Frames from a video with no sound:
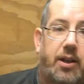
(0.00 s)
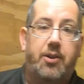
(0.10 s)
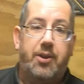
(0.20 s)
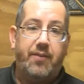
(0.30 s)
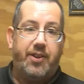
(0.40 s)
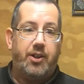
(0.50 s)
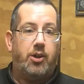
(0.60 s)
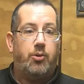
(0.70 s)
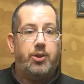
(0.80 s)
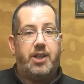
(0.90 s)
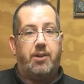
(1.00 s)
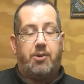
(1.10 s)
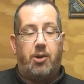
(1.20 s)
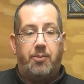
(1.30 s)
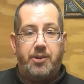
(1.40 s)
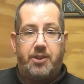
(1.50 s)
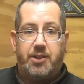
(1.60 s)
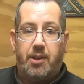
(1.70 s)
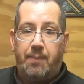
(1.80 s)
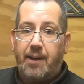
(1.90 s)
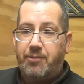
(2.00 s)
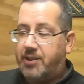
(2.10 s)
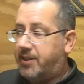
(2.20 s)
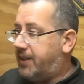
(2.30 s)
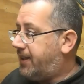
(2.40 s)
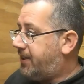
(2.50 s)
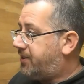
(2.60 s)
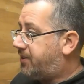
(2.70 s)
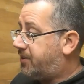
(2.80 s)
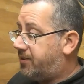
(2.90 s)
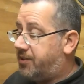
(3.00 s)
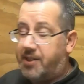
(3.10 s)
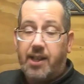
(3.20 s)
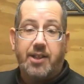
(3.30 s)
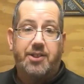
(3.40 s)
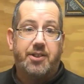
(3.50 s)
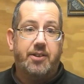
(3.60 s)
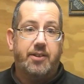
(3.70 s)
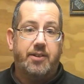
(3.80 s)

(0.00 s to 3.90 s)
Now, another thing I always get comments about is the dust.